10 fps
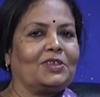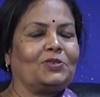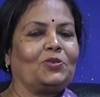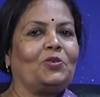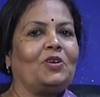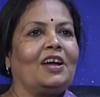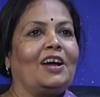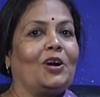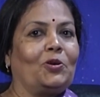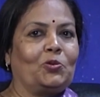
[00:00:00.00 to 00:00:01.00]
So
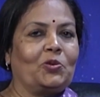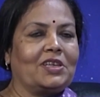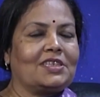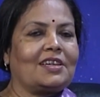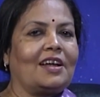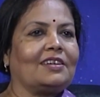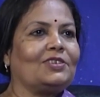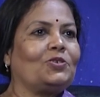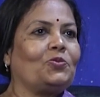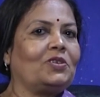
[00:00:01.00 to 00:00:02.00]
how do I start?
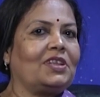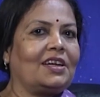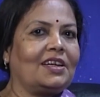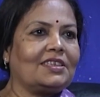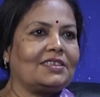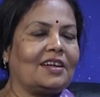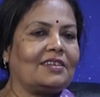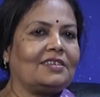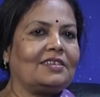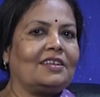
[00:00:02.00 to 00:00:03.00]
So for that I
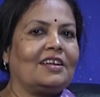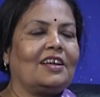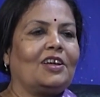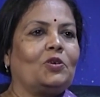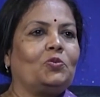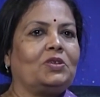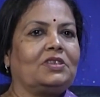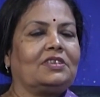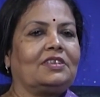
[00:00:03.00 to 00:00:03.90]
started with